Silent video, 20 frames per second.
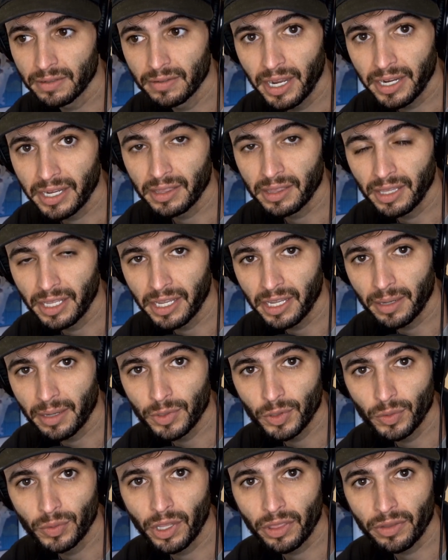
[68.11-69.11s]
I can link up
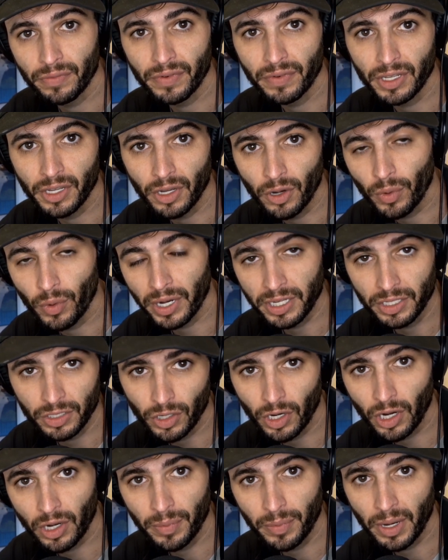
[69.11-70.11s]
to another video where I can
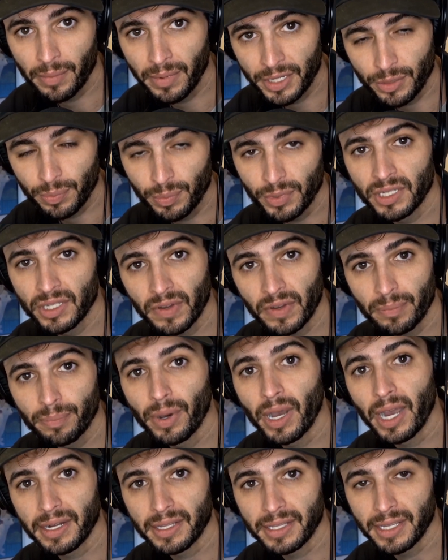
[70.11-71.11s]
talk about my specific
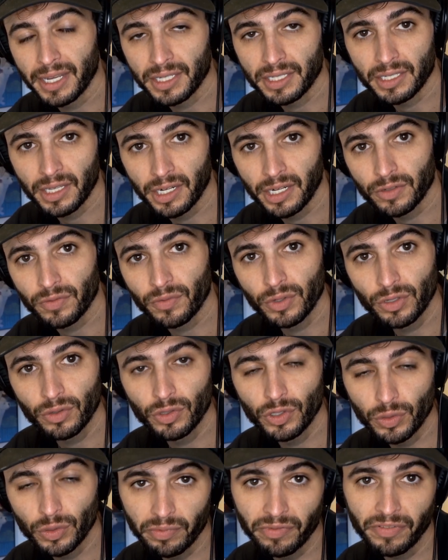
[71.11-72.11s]
podcast settings for
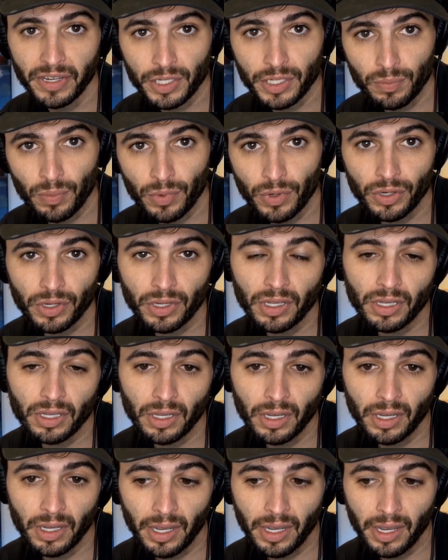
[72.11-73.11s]
YouTube, Facebook,
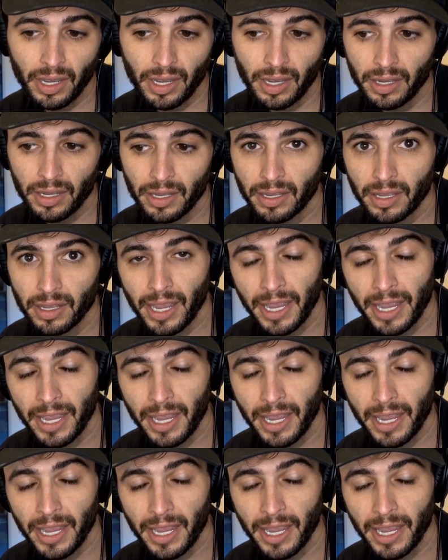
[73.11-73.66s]
uh,